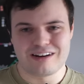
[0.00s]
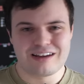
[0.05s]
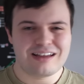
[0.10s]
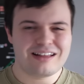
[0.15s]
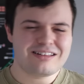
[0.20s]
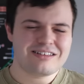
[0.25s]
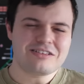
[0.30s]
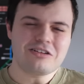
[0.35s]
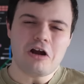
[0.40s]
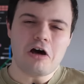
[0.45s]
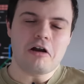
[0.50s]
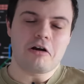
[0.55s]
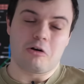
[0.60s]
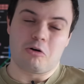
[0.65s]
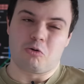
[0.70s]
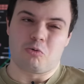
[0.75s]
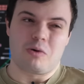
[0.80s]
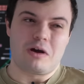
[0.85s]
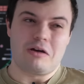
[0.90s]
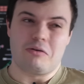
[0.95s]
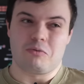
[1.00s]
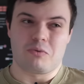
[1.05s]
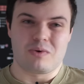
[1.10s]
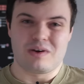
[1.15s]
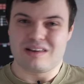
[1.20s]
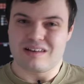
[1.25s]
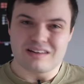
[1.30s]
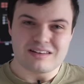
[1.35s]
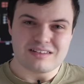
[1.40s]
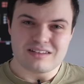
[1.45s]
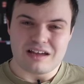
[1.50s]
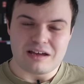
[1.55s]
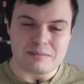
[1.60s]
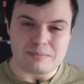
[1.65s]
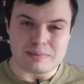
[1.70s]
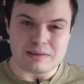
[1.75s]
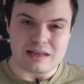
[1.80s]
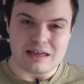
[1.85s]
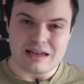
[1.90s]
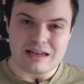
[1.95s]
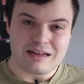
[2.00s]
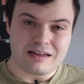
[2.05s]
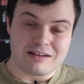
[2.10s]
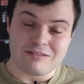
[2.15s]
It's not a great real estate play